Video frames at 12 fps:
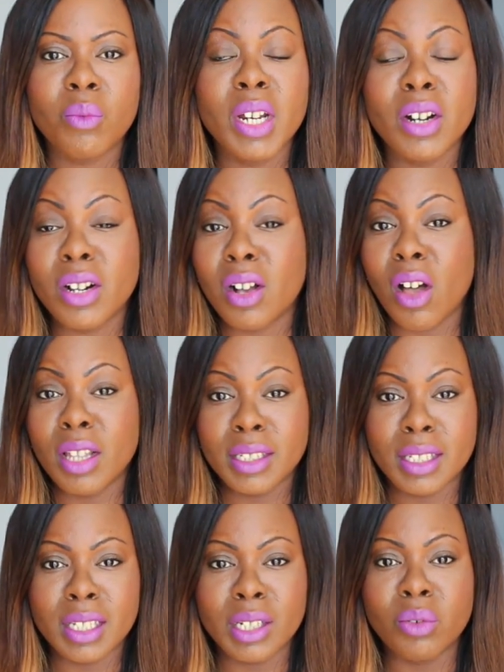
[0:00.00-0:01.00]
we're
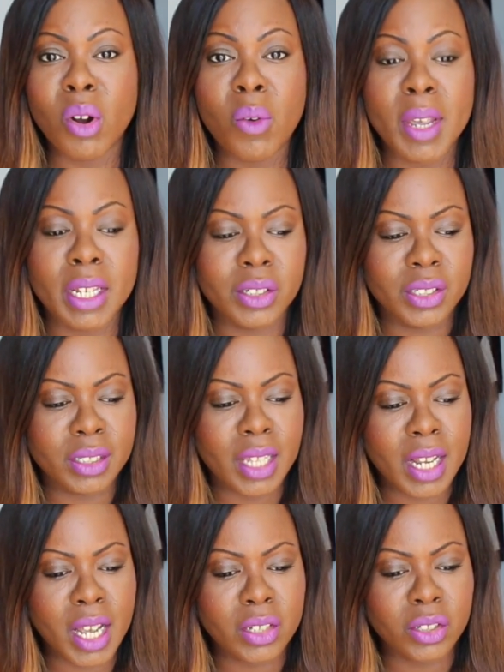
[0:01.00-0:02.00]
constantly growing, just
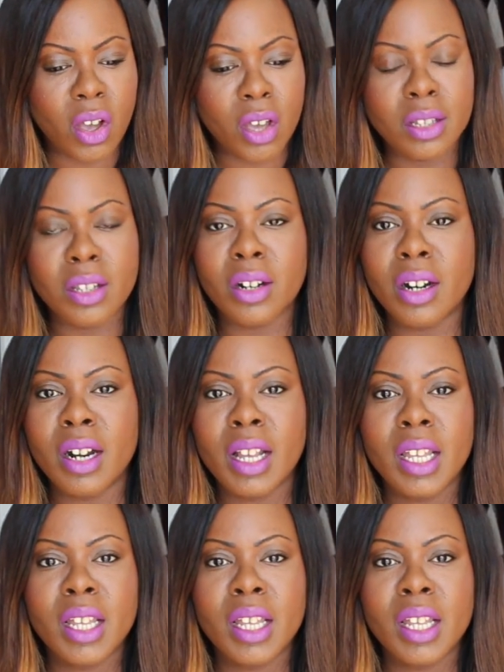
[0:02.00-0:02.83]
like a toddler